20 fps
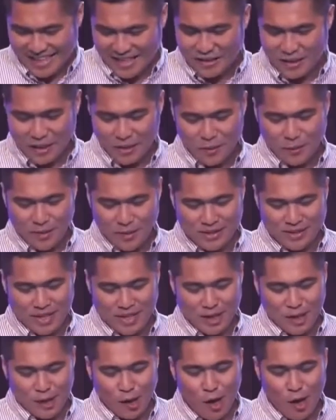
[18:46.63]
There was
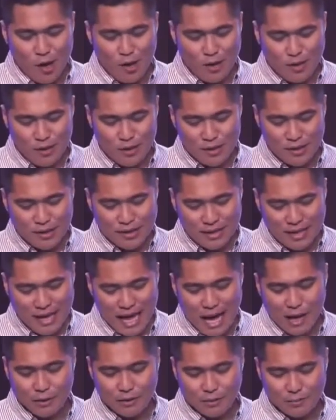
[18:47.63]
a long,
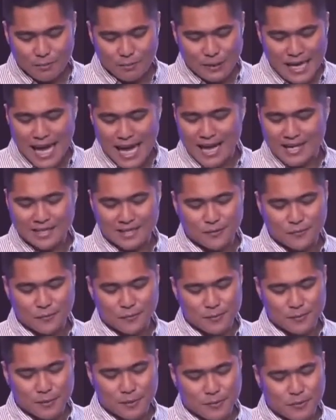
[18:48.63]
loud blast
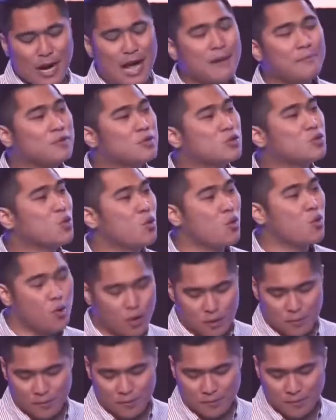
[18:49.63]
from a ram's
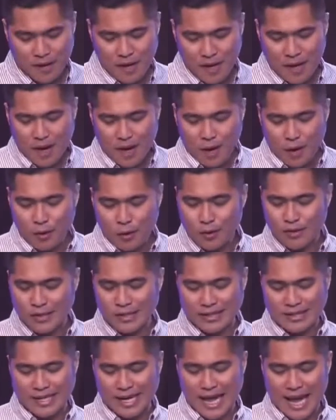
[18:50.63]
horn,
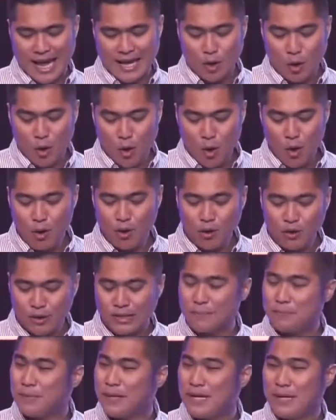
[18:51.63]
horn, and all
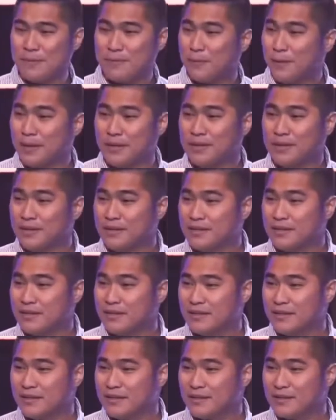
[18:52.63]
the people
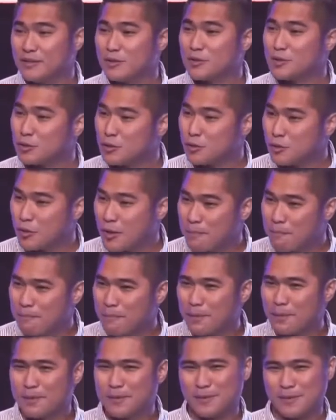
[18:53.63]

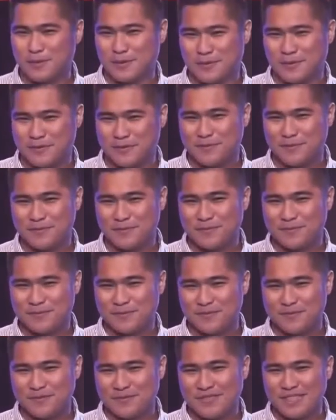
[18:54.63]
trembled.
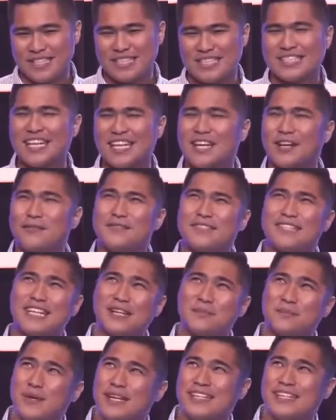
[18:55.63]
Instead of
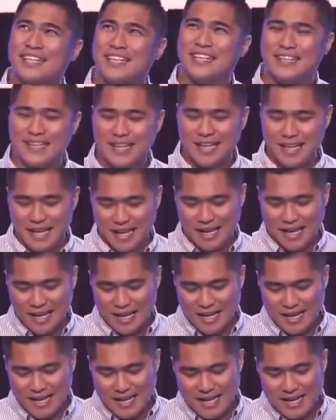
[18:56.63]
celebrating,
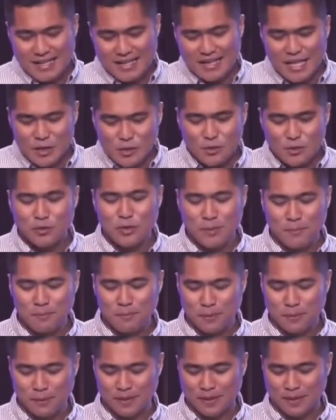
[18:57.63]
they
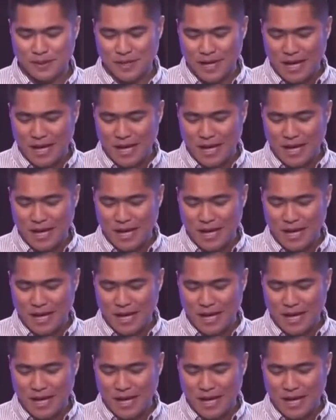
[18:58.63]
trembled.